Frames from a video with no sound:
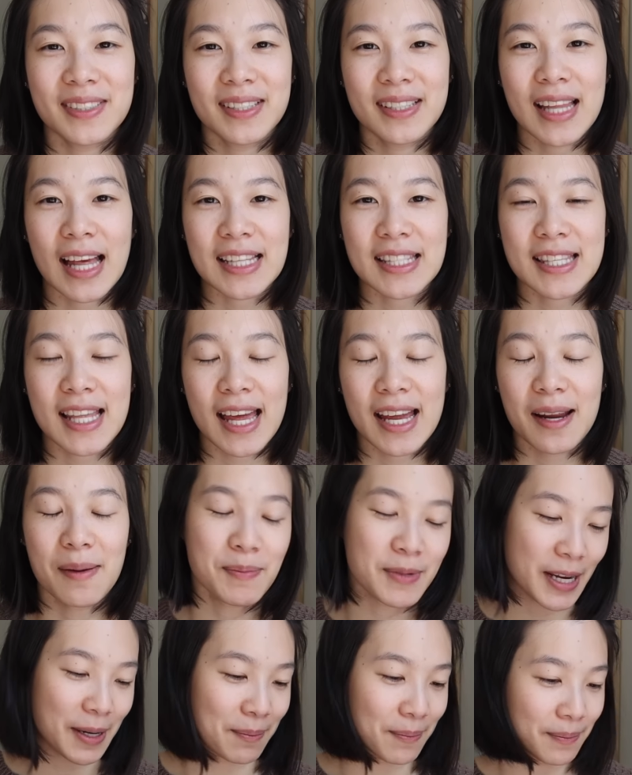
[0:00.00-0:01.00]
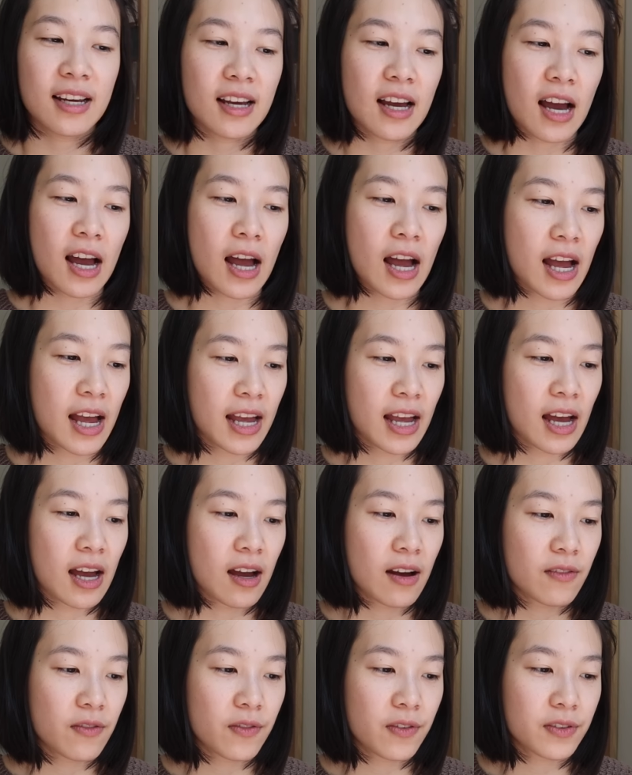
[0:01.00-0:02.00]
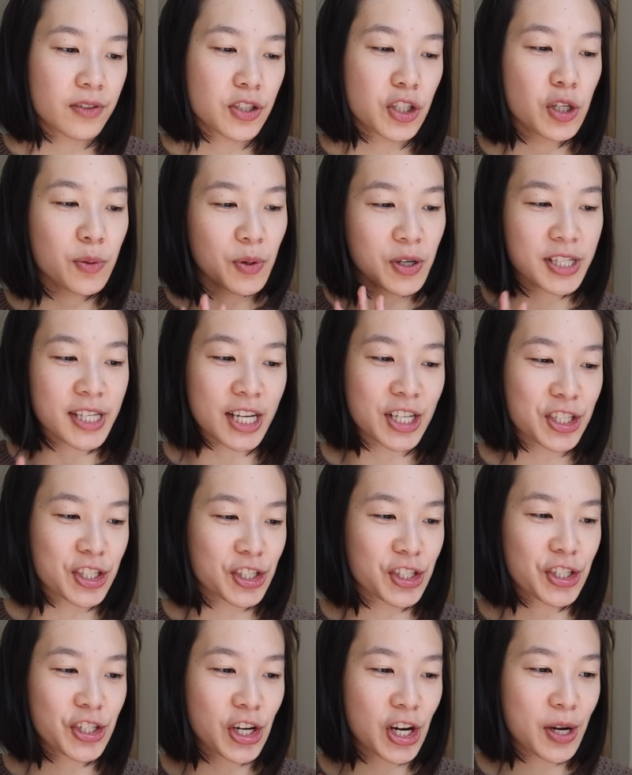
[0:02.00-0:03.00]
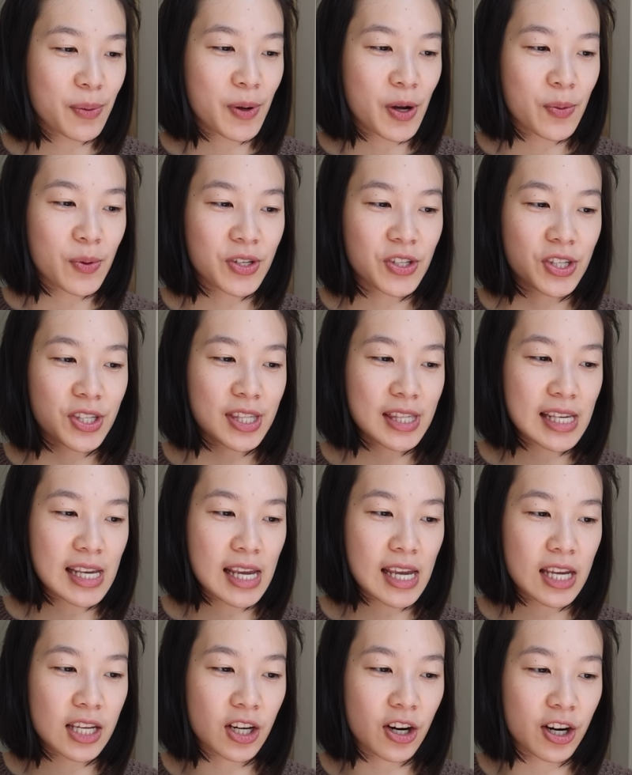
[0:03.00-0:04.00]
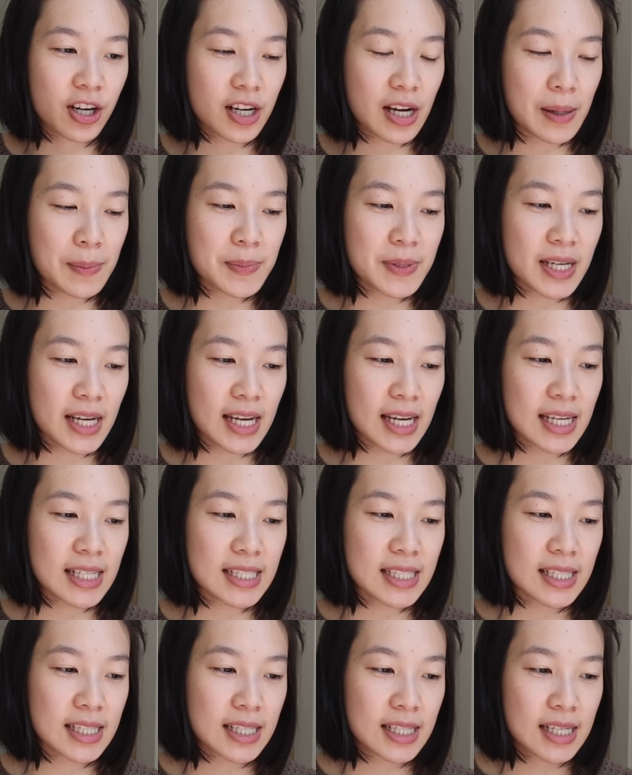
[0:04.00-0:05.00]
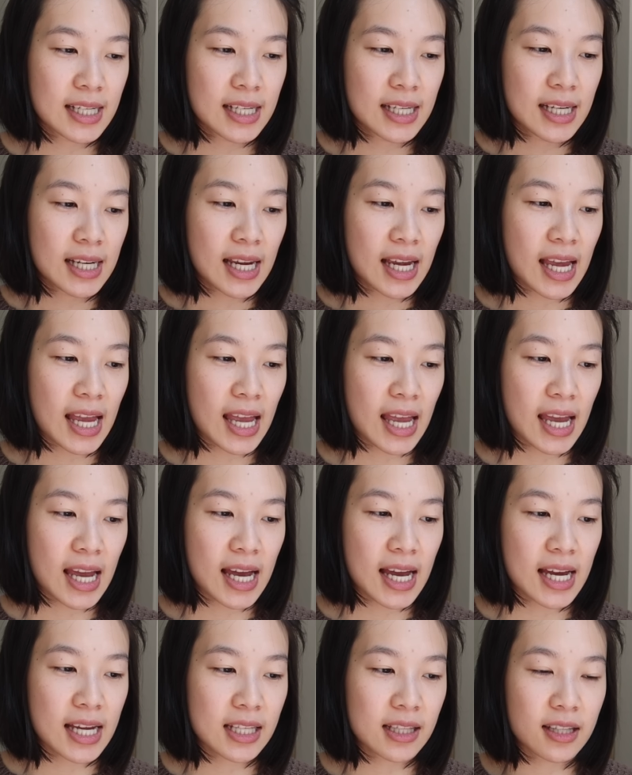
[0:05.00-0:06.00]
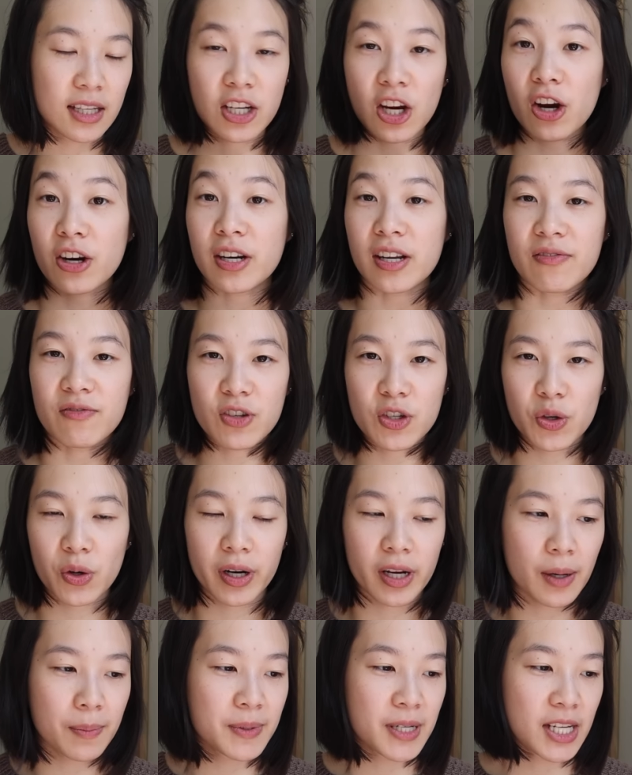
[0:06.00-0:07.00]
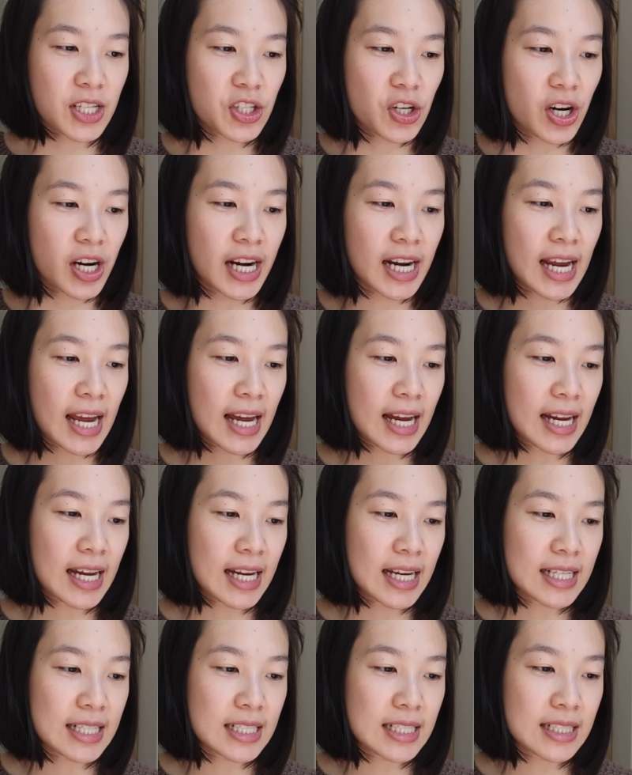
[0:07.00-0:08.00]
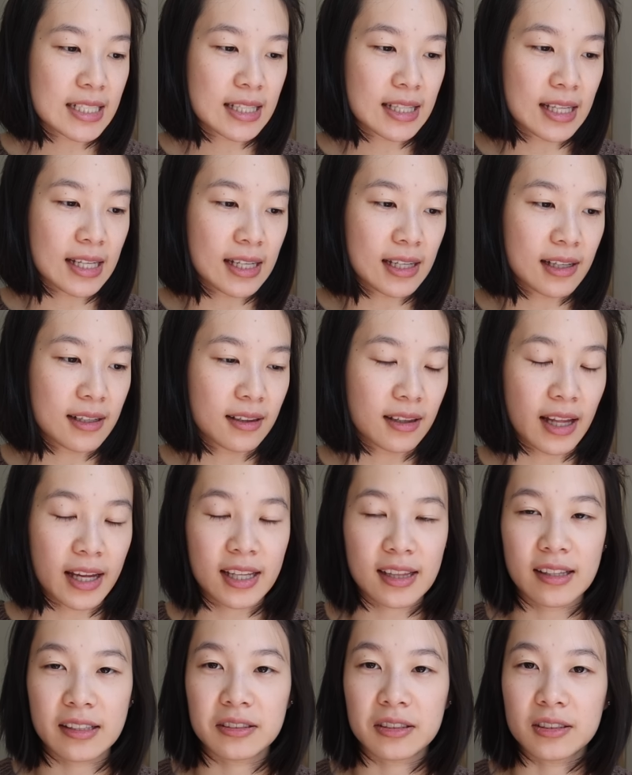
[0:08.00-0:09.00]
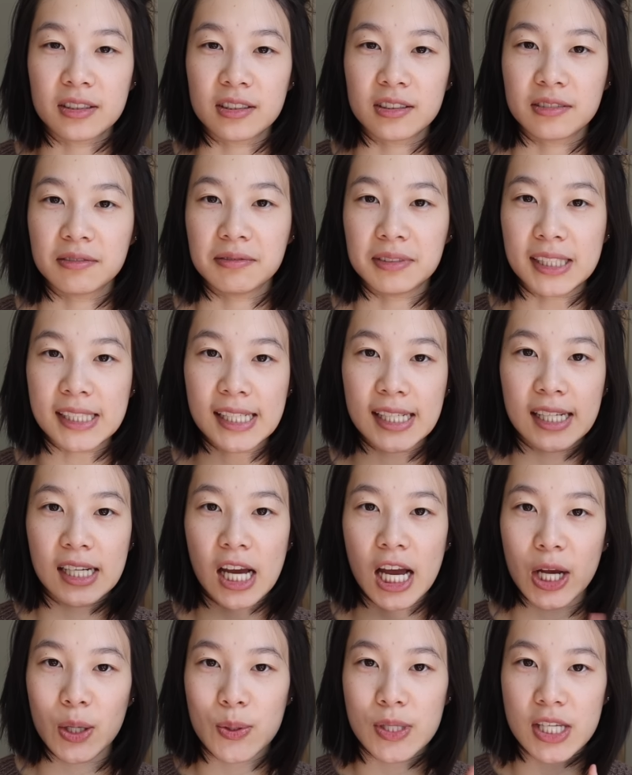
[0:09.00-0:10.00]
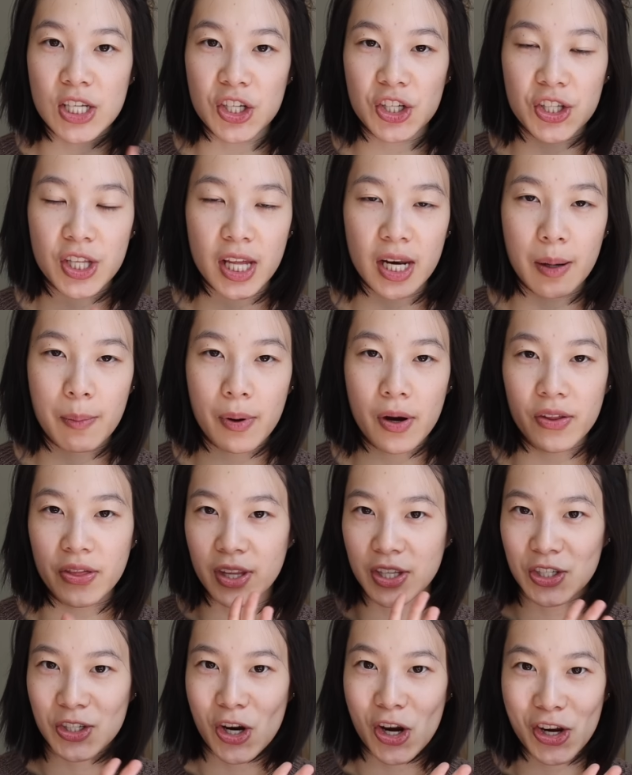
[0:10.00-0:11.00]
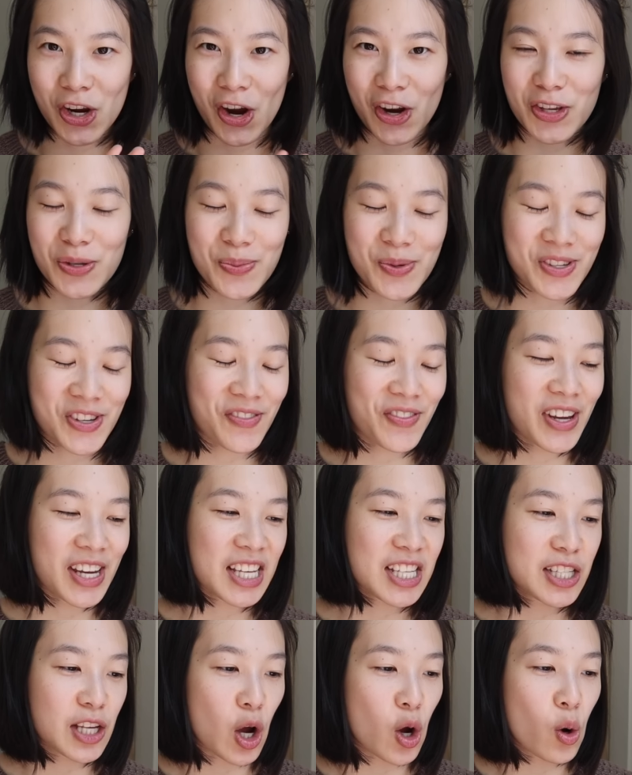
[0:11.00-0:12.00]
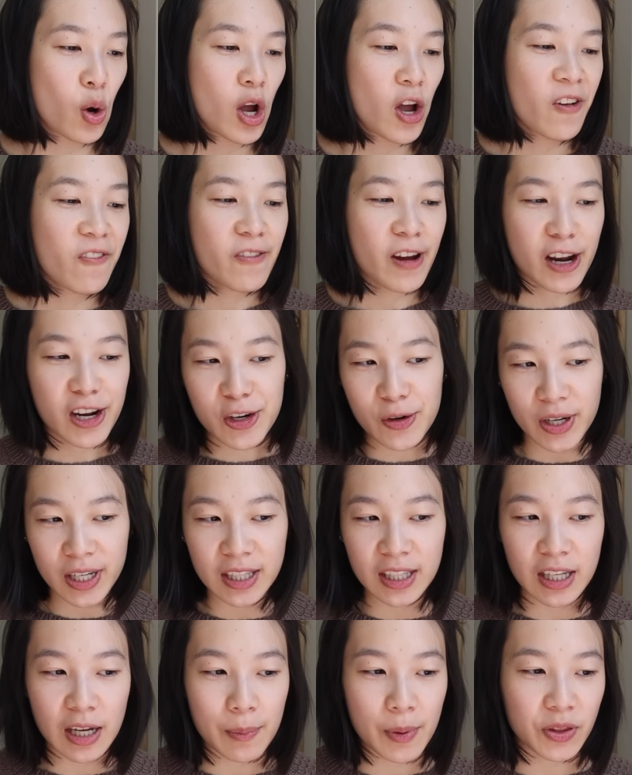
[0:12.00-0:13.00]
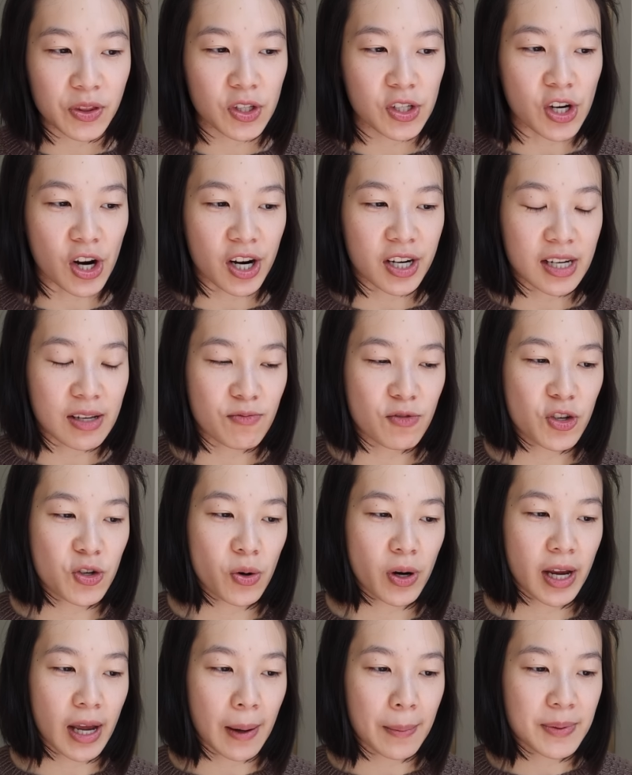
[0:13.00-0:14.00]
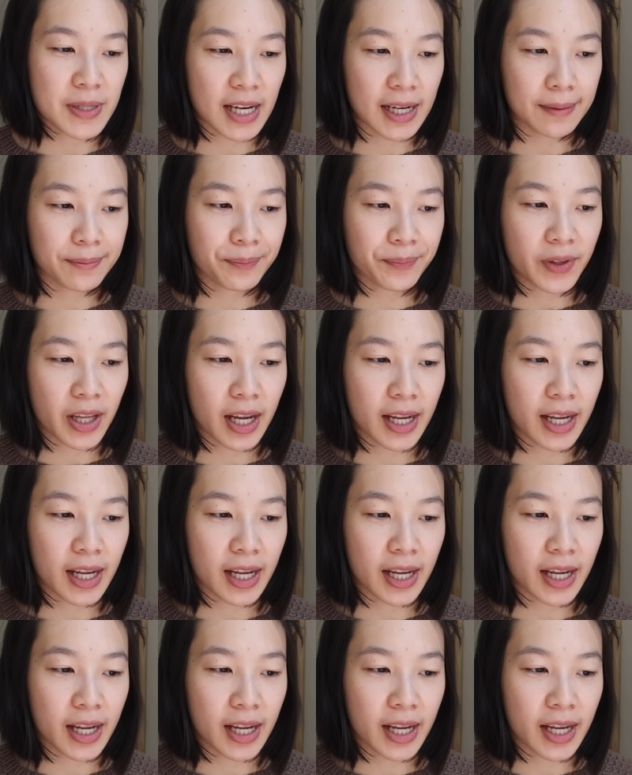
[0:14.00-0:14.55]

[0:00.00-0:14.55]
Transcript: That's that update. I have 2 more sections to talk about, which is the yarn update and the yarn inventory update, sorry, and the like little knitting acquisition that I bought that's not yarn specific. So very quickly about the yarn inventory update.